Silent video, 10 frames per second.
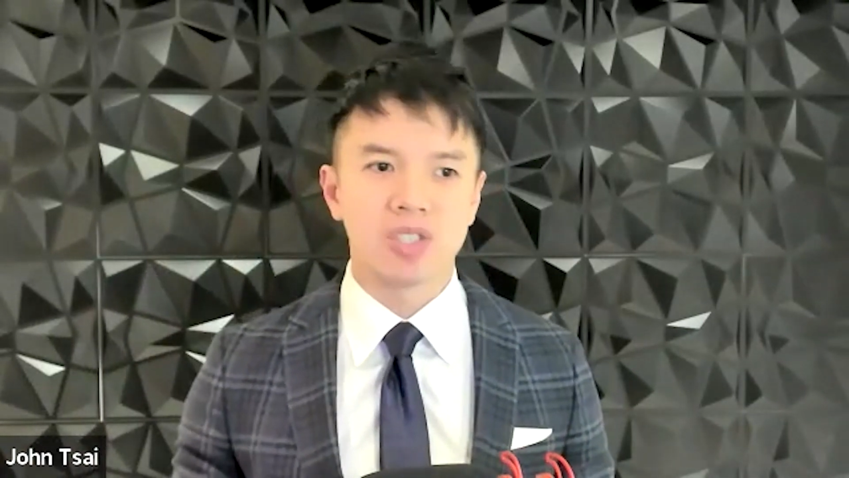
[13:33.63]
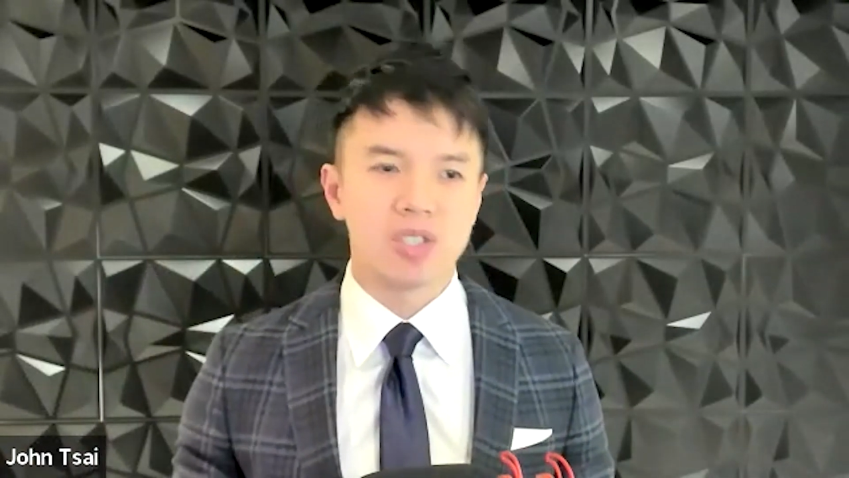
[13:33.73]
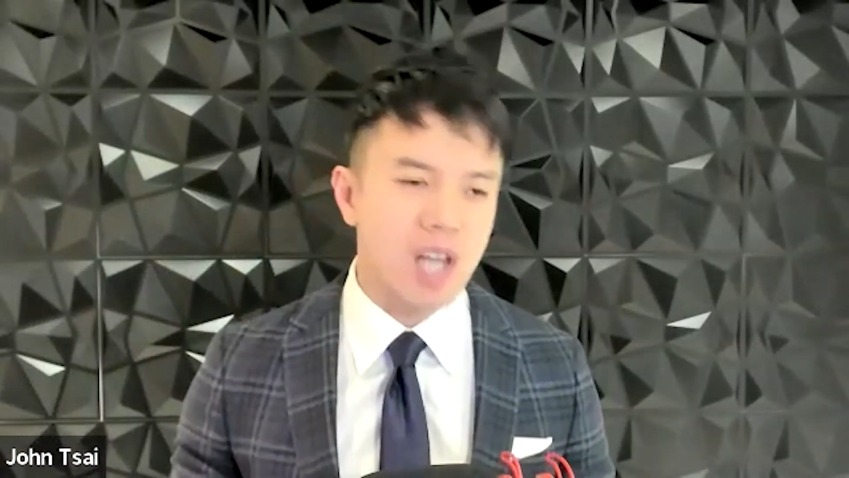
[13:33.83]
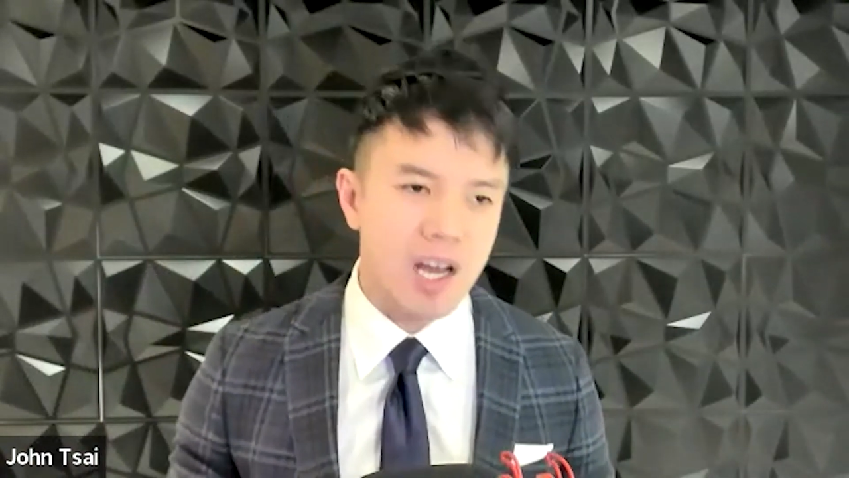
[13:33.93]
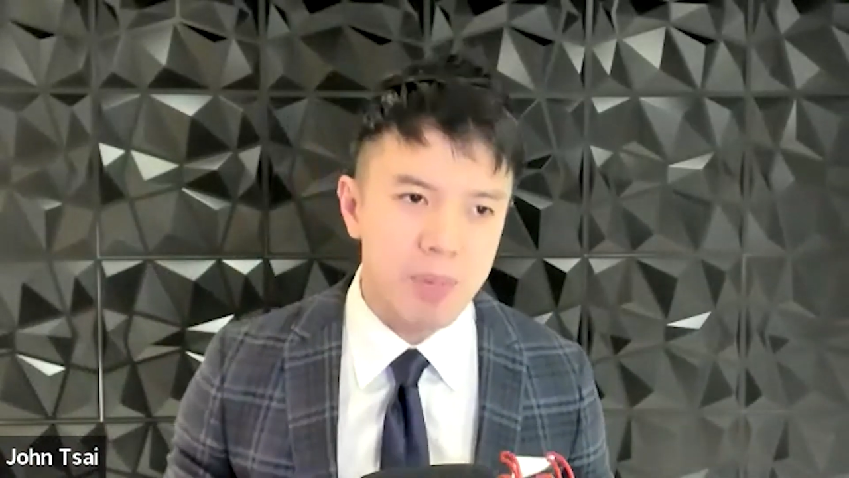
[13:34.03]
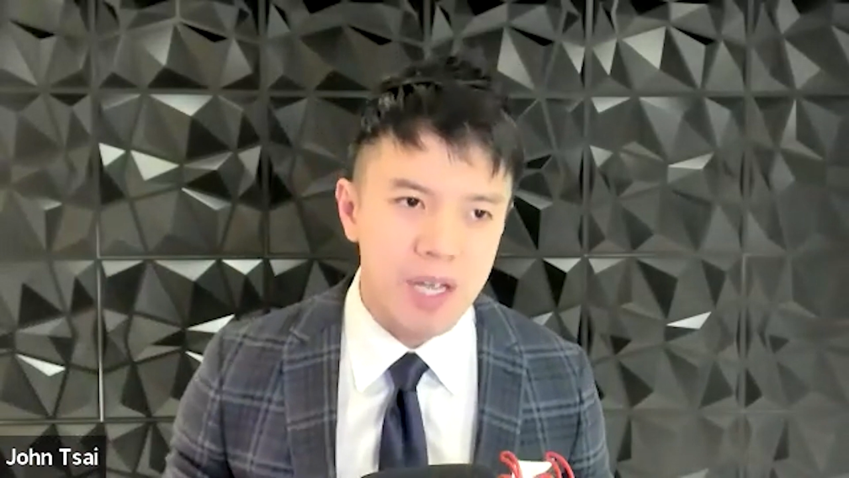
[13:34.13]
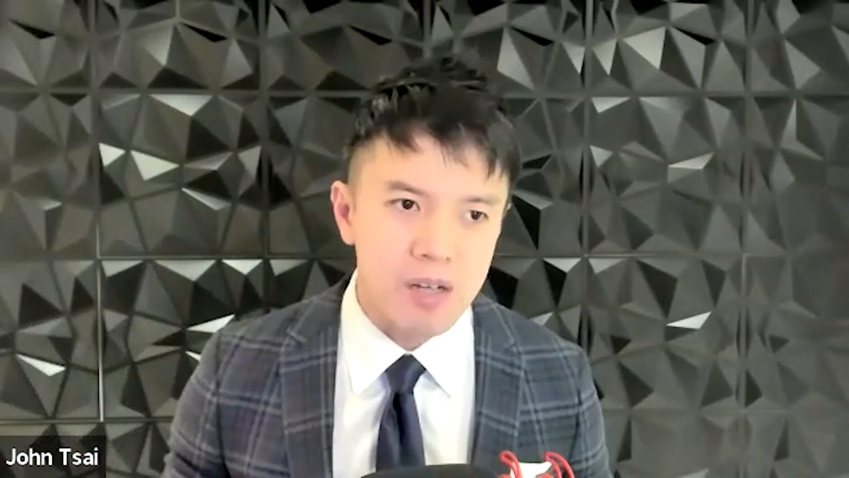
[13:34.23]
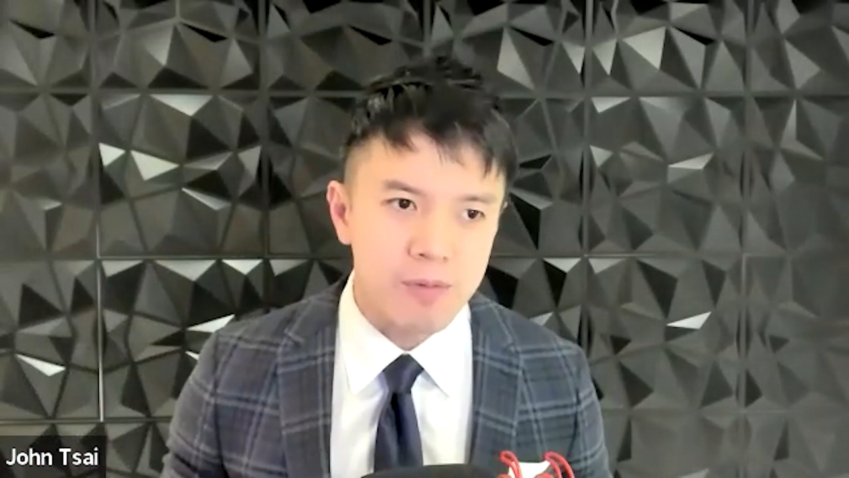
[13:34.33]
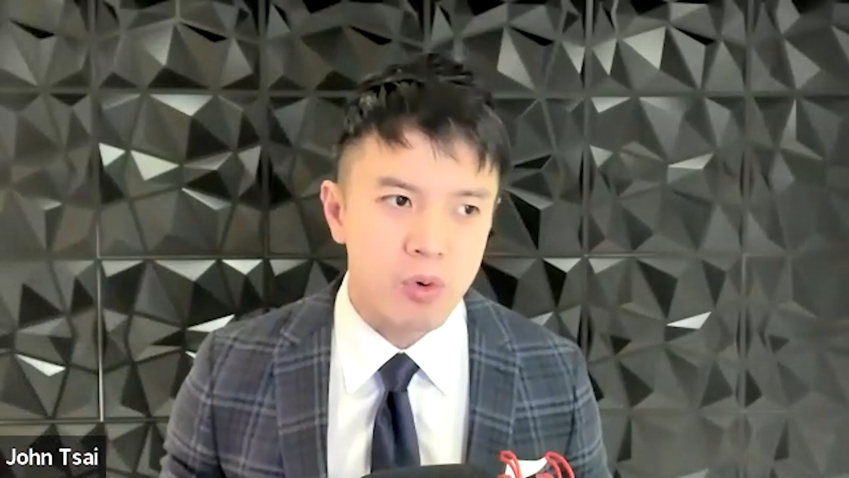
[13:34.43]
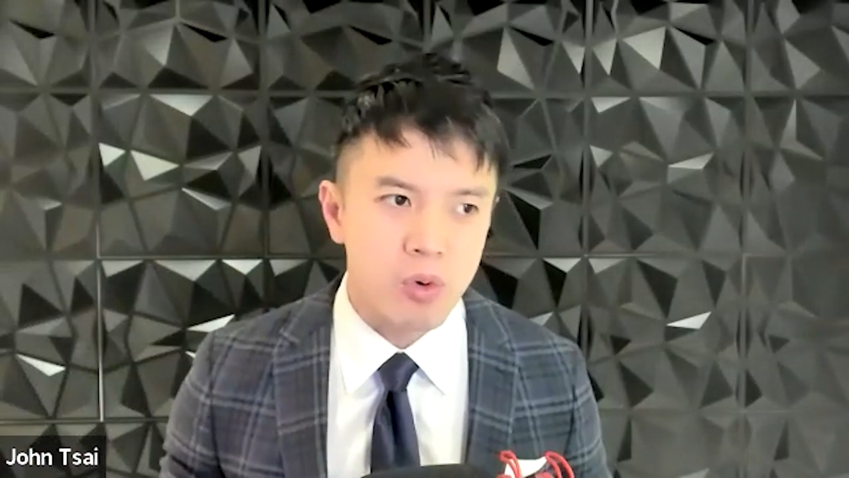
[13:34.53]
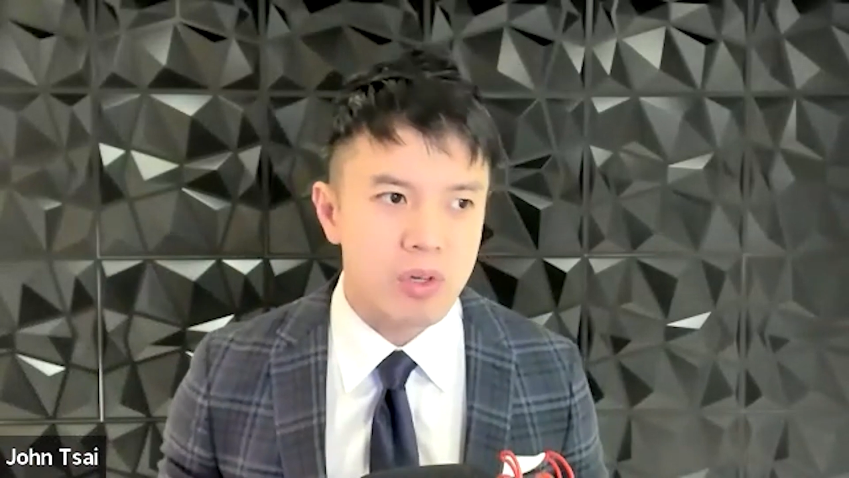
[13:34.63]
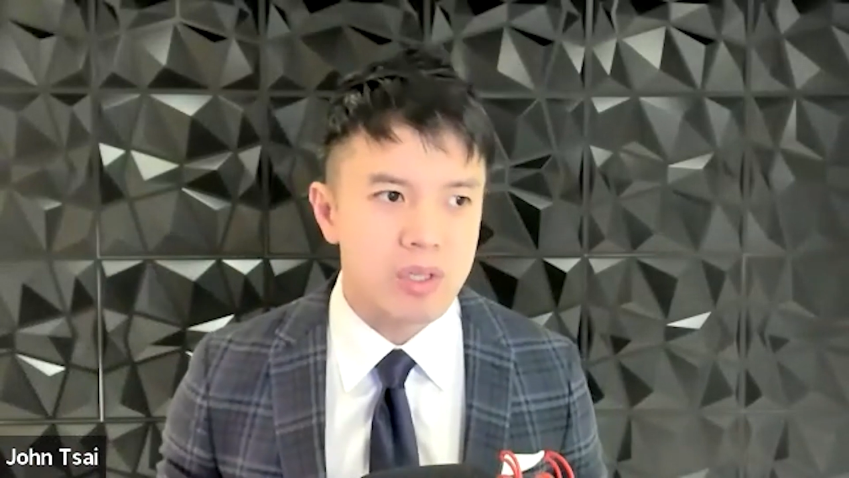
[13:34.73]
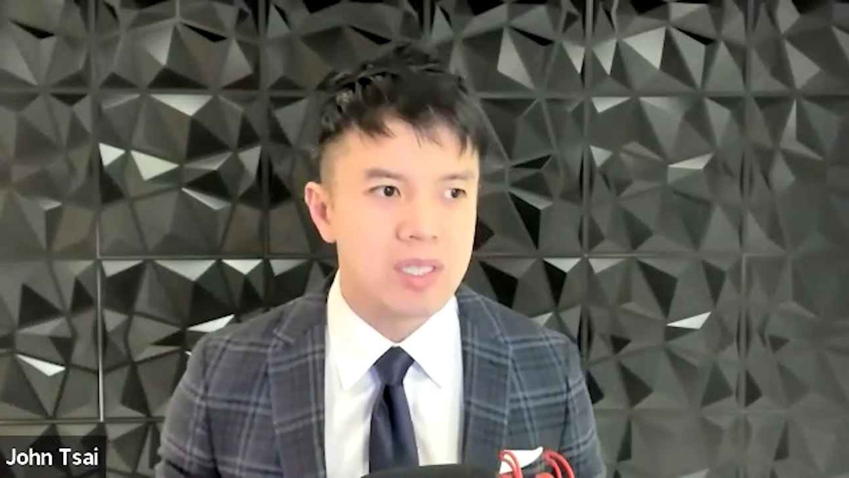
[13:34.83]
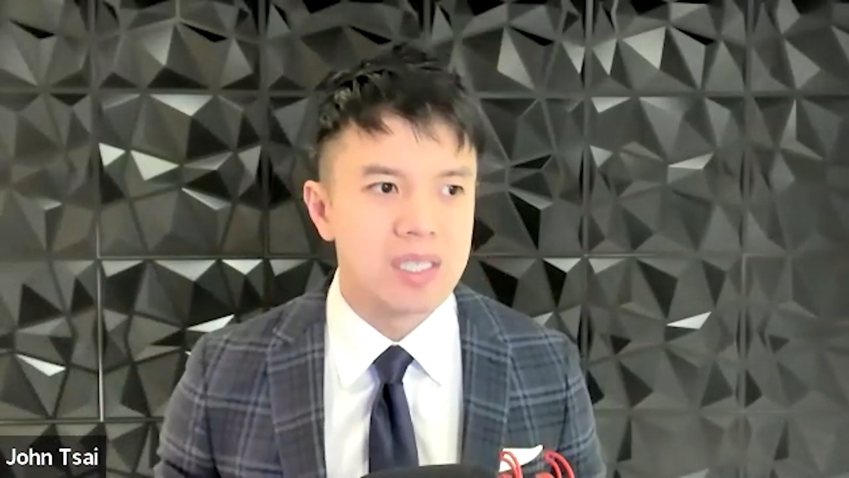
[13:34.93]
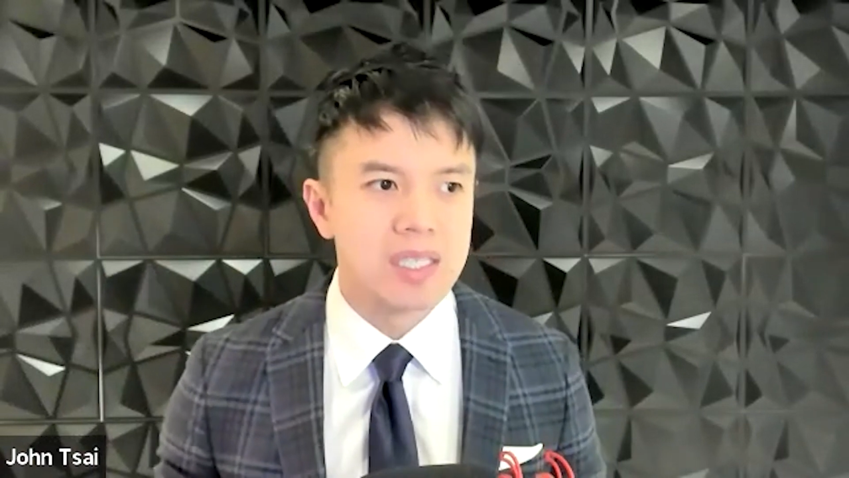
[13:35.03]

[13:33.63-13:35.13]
Just got to pay it forward,